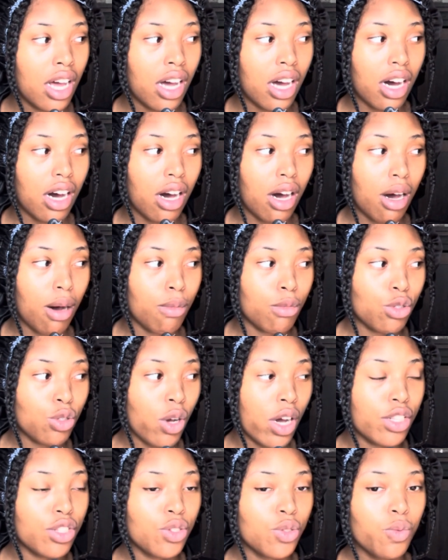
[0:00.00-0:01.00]
So
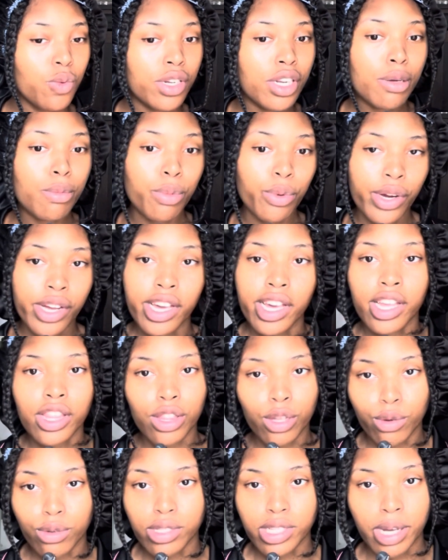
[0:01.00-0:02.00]
I do want to bring in
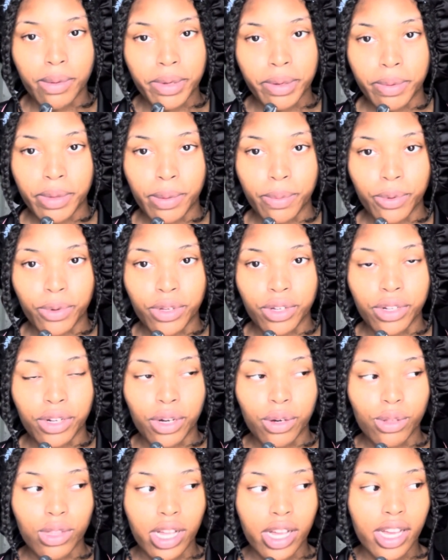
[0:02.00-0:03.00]
those type of people, you
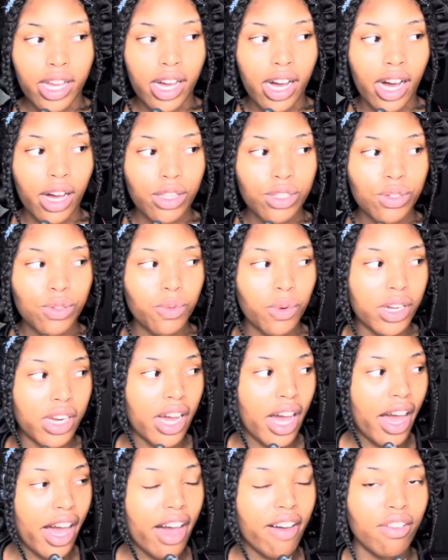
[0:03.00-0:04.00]
know, like I do want
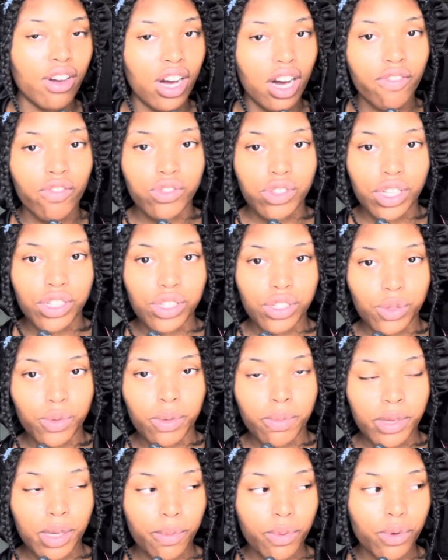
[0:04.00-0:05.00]
to have conversations
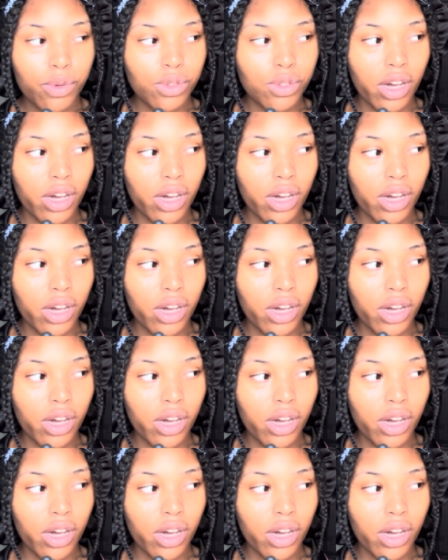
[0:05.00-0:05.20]
with people.